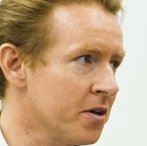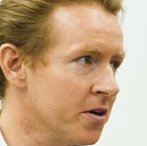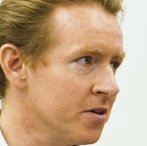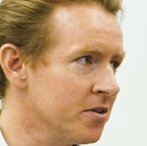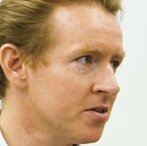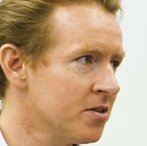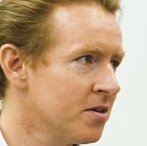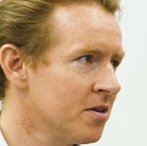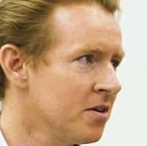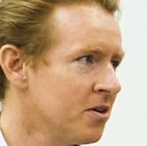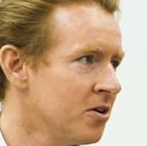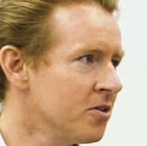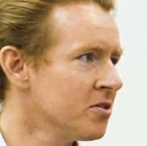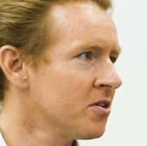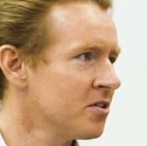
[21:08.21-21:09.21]
workers.
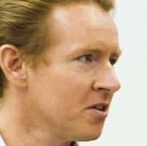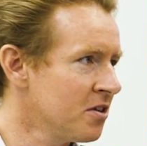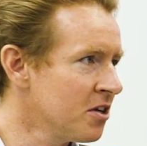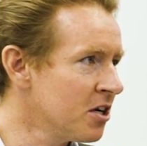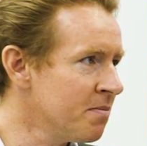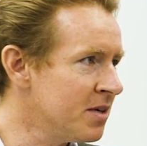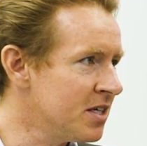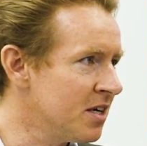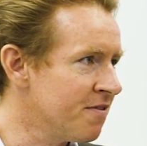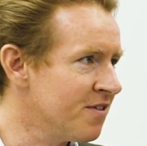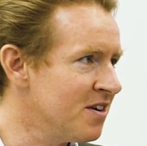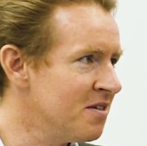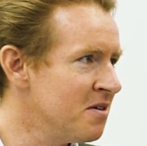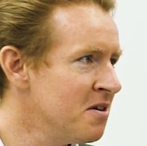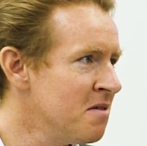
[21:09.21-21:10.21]
Mm-hmm. Yours is a little bit
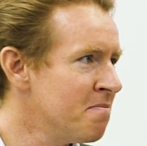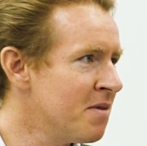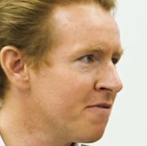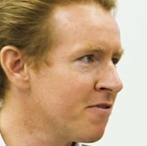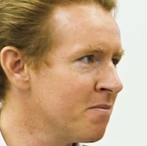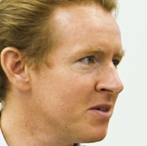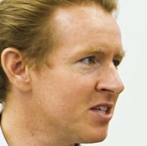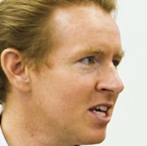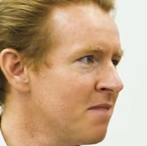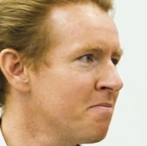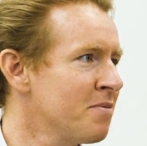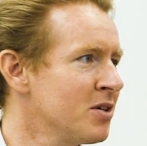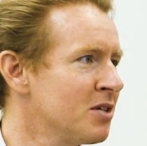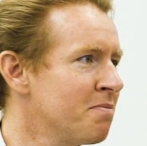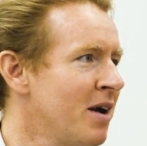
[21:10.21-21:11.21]
different, but from the same
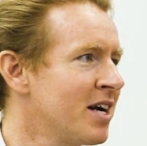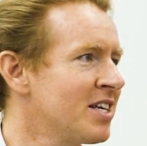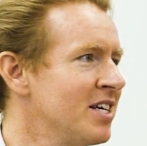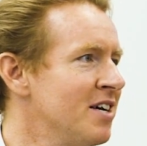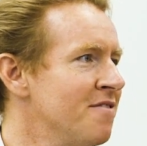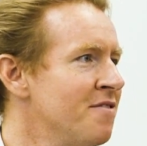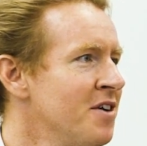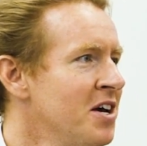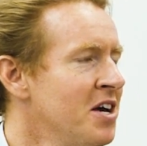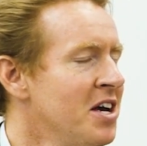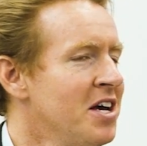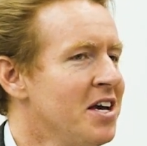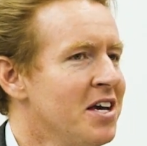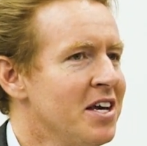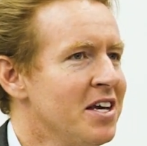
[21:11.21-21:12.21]
perspective,
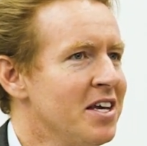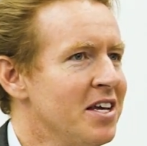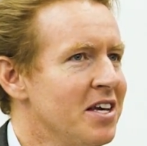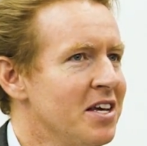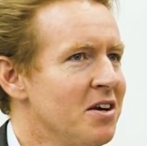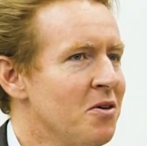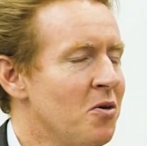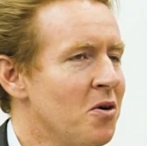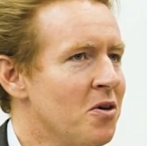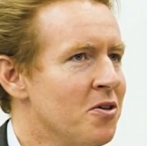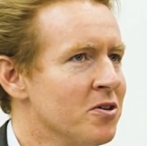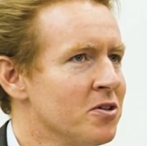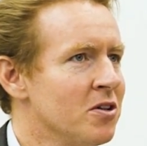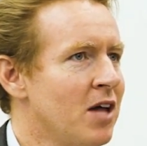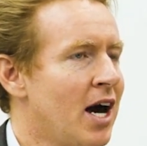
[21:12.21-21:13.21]

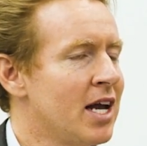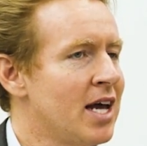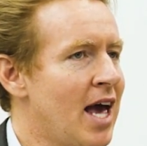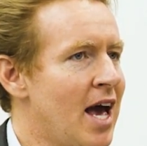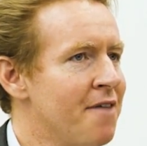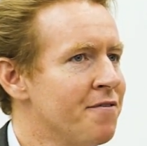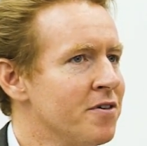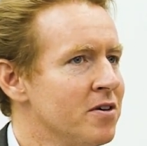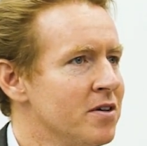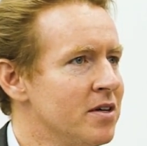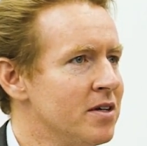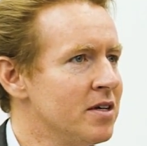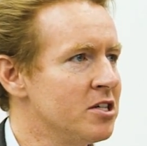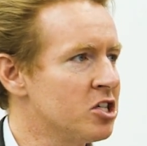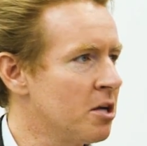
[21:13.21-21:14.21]
there's a lot of
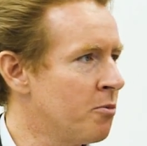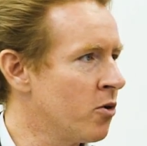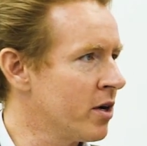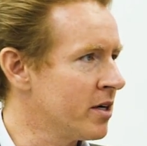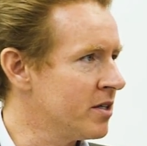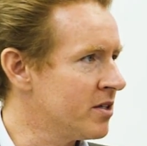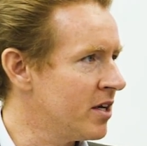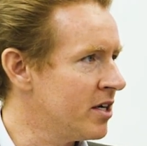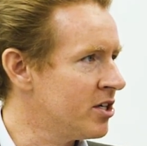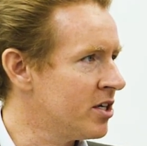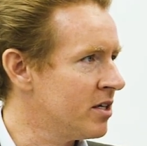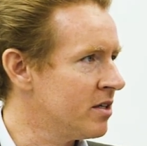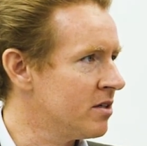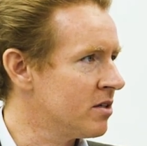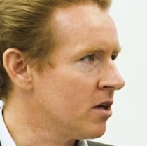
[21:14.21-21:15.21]
effort in some
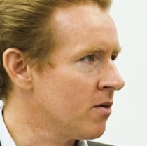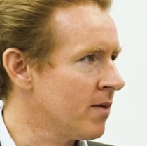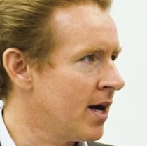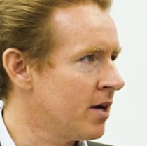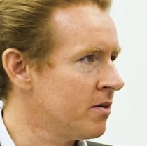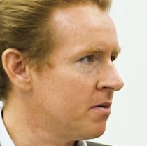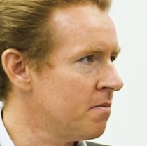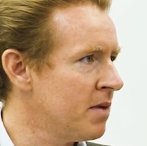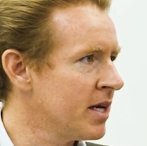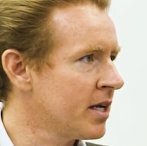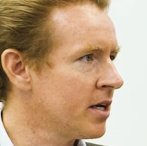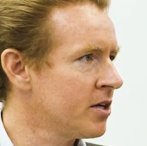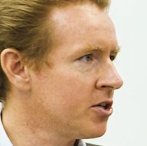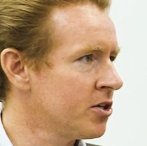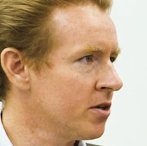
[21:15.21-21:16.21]
organizations around
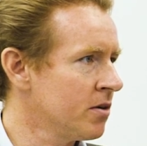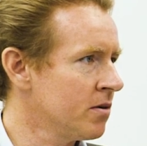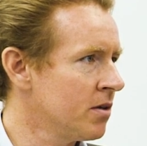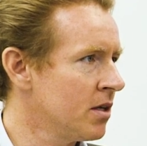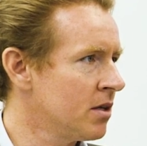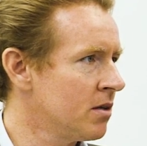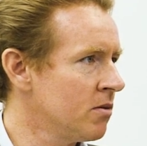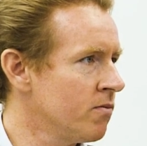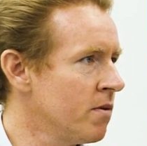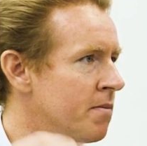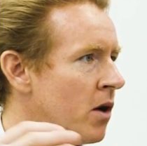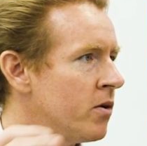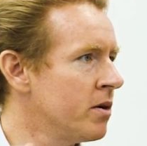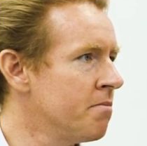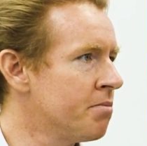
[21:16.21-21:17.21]
making sure that the
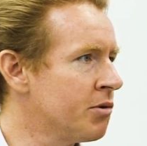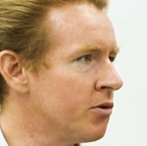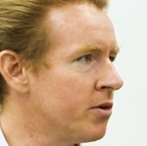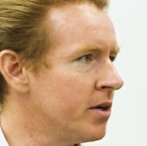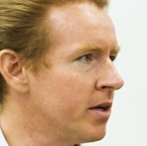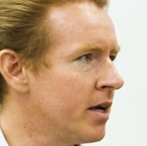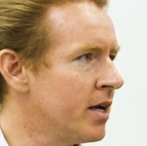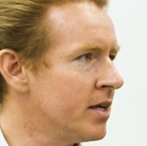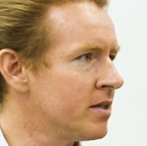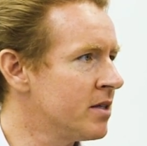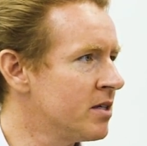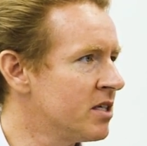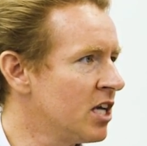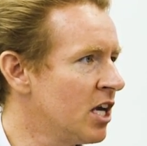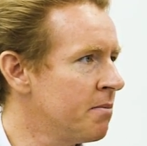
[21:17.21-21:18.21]
remote employee has
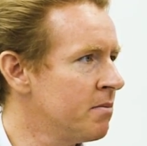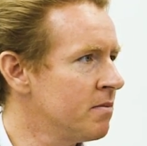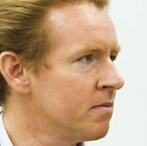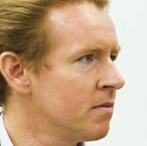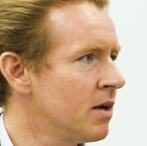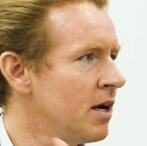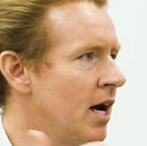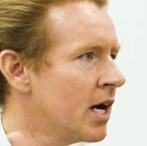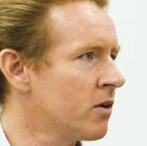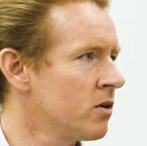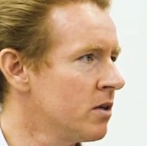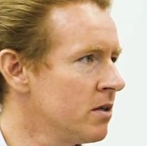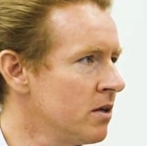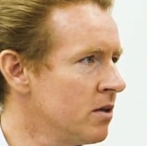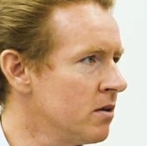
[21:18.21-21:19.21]
the same
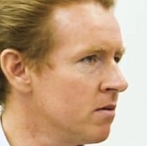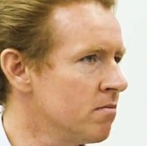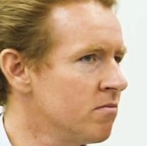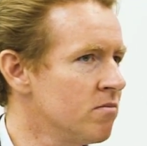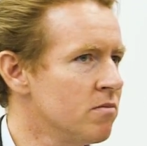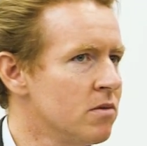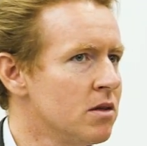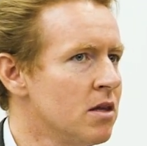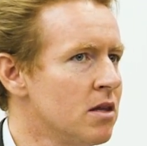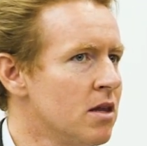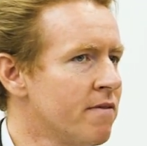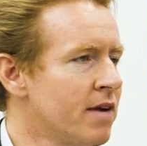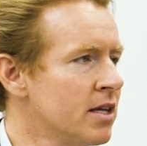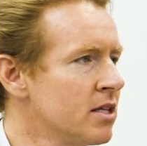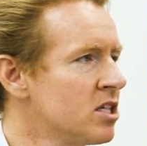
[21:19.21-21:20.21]
equity, you know,
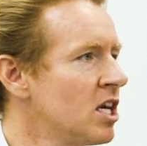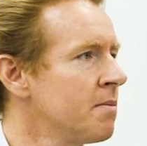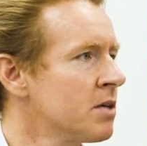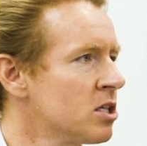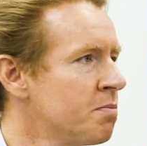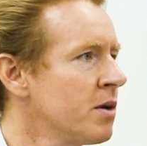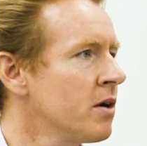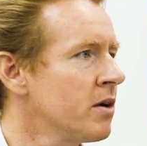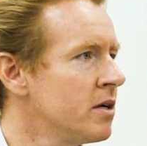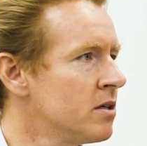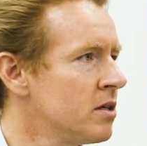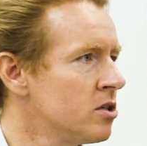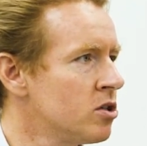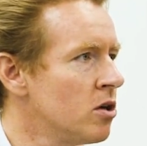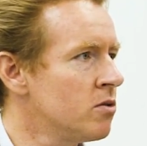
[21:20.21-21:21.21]
they've got the same
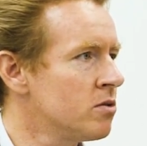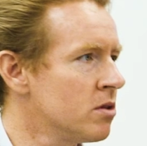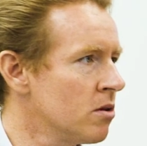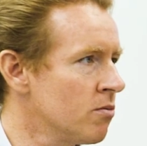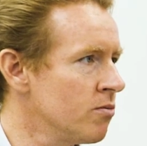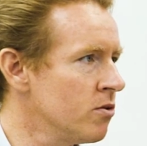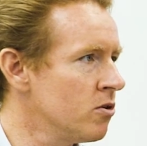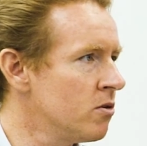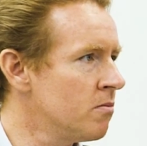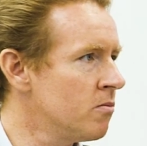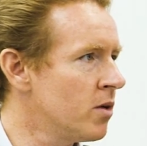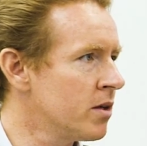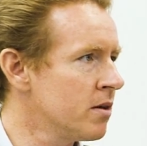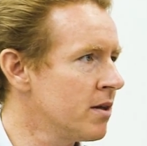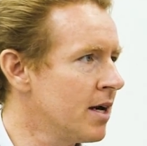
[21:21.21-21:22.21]
experience as mm-hmm. those in the room,
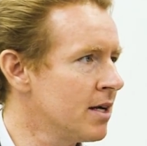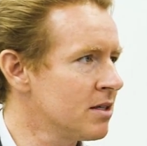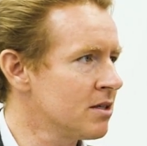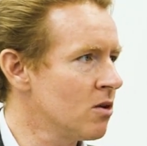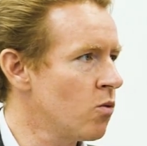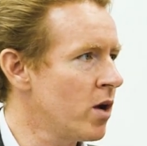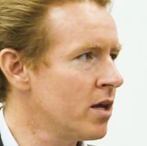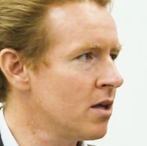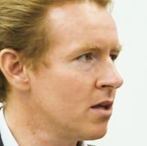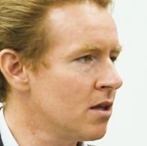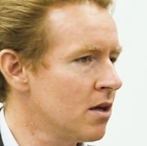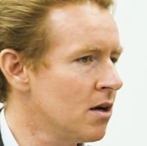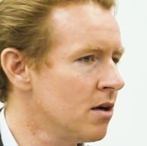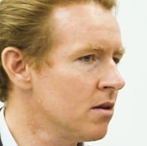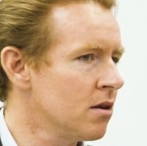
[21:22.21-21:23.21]
whether that's the way that
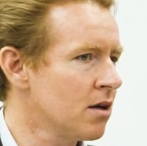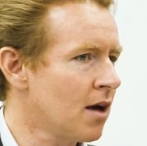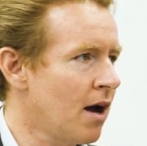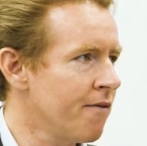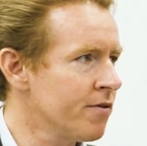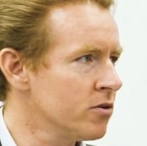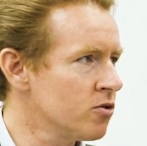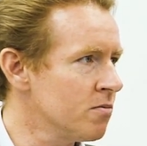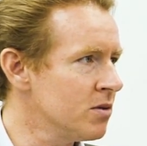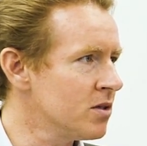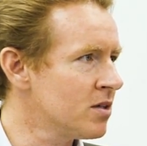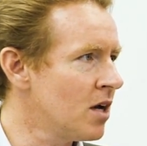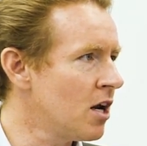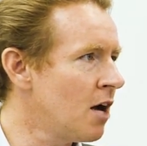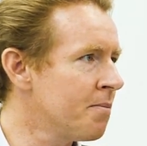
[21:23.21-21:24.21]
the, the conference room is
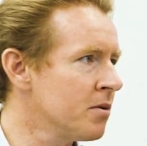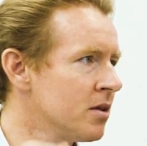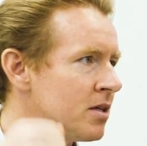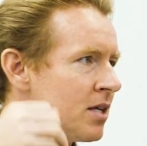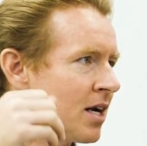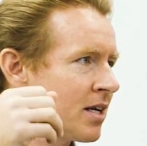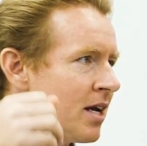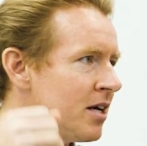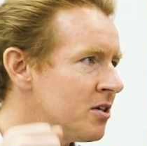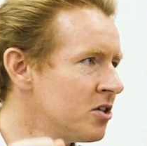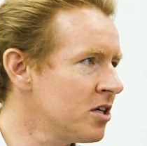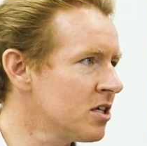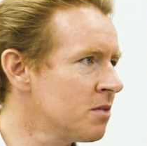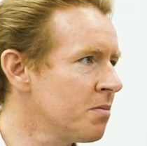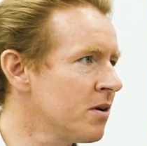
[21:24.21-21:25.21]
set up or the
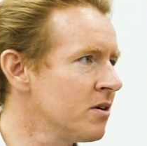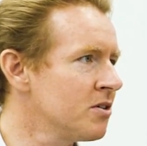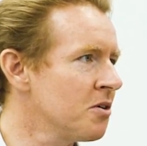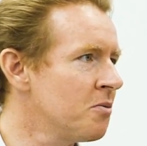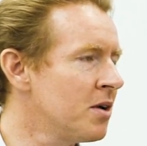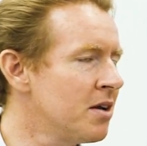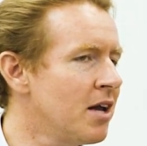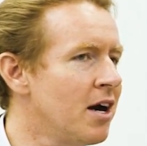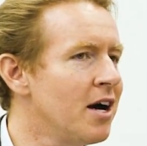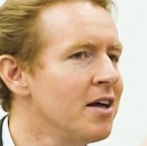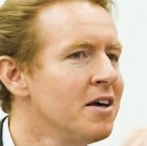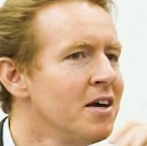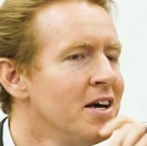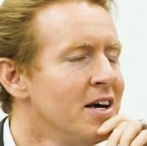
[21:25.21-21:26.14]
technology experience or whatnot.